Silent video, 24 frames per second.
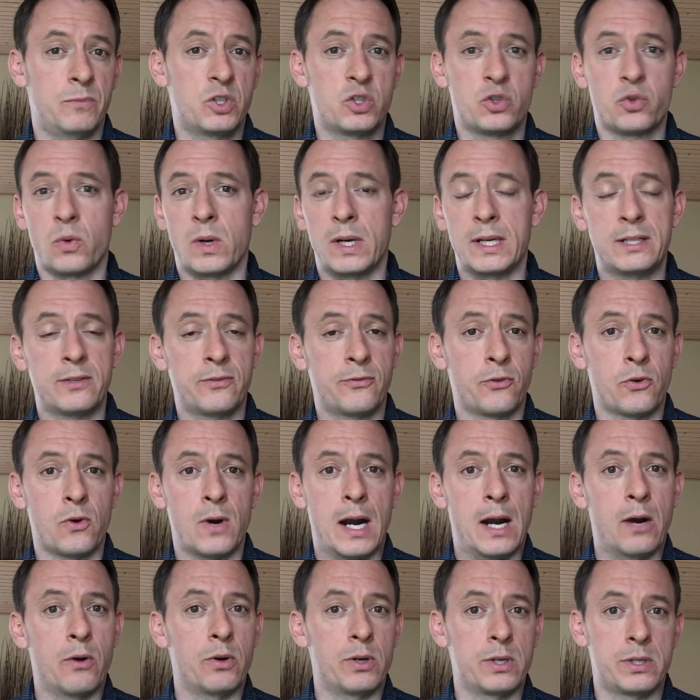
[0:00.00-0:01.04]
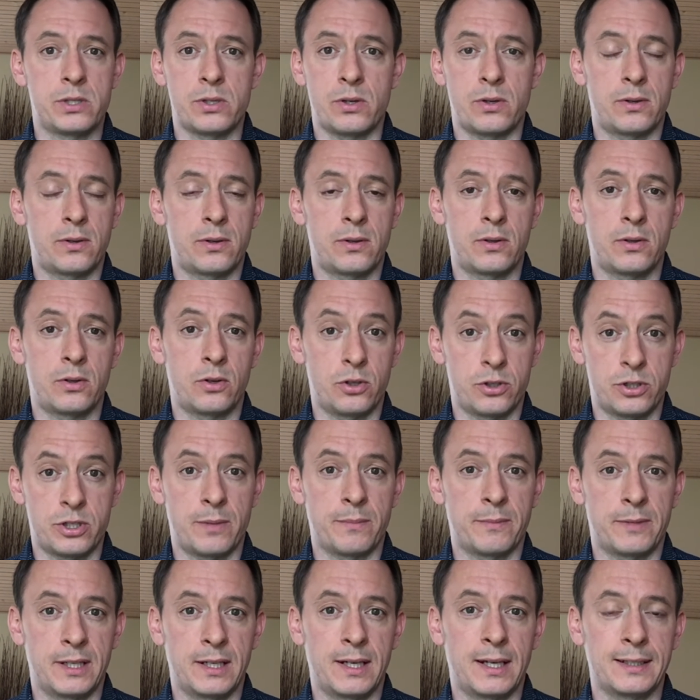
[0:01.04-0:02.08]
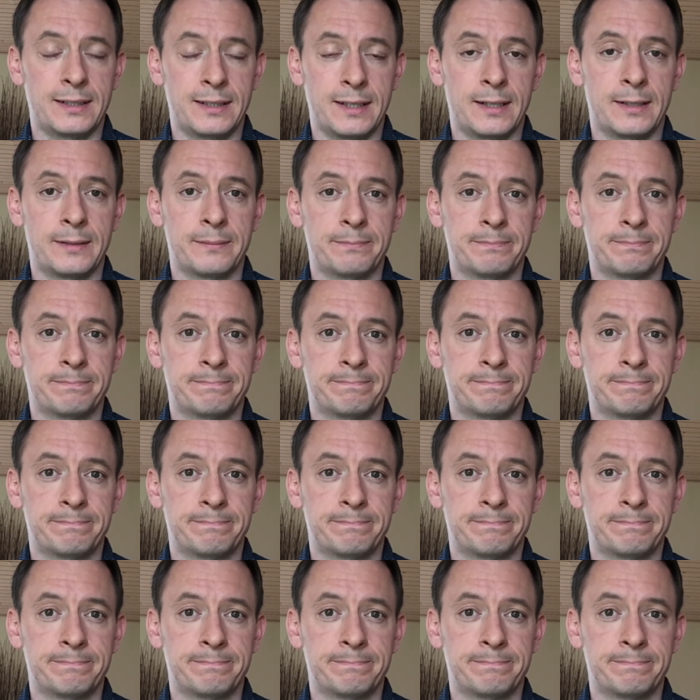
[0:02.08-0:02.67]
24 hours or something like that.